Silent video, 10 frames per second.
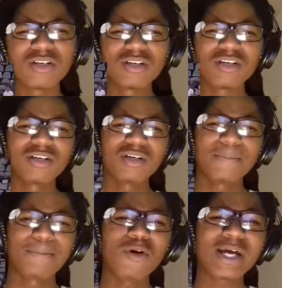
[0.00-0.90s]
What's
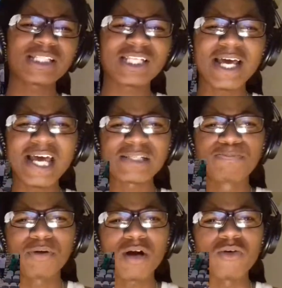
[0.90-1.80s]
with your ass,
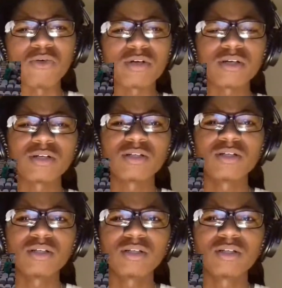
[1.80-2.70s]
bro?
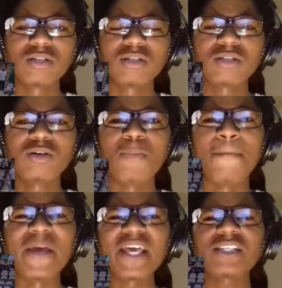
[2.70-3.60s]

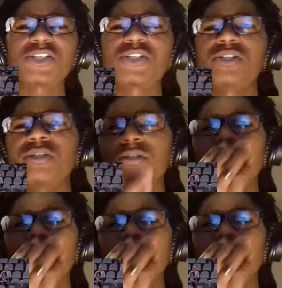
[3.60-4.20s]
Little bitch.